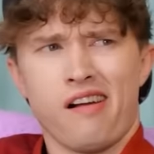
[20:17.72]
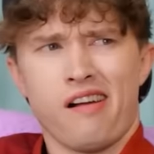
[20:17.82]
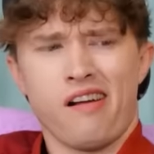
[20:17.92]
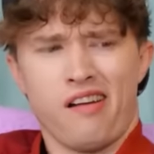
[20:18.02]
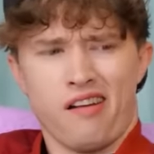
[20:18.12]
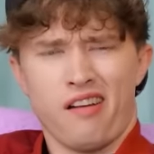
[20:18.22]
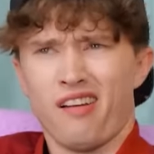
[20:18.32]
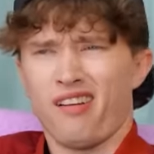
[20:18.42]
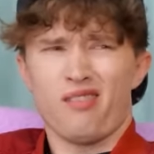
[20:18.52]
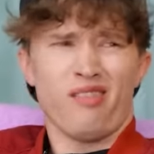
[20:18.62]
Why are you
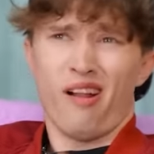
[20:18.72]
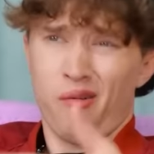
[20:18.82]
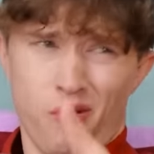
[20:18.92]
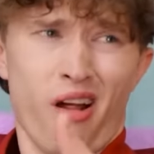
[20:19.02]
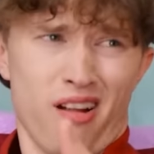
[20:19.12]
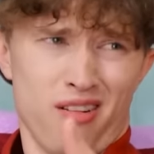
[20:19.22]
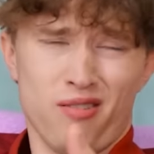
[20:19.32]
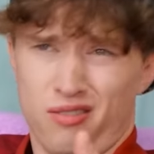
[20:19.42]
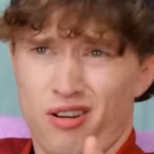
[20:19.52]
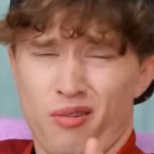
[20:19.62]
looking at me like that? I'm
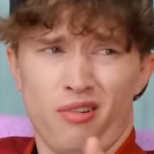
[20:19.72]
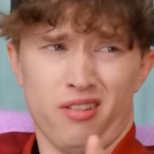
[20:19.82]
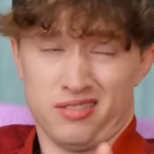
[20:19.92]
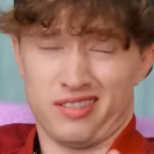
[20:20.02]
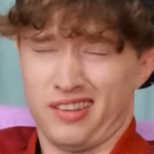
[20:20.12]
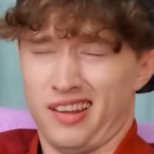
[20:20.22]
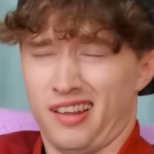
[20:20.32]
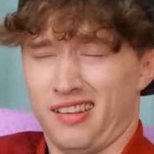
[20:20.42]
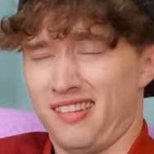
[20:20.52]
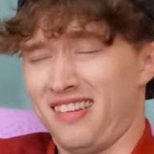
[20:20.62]
watching this, okay?
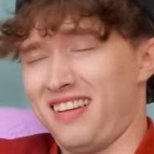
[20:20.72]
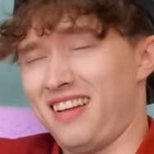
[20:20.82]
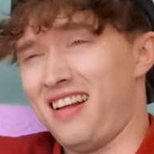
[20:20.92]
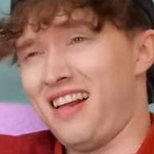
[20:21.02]
Deal with it.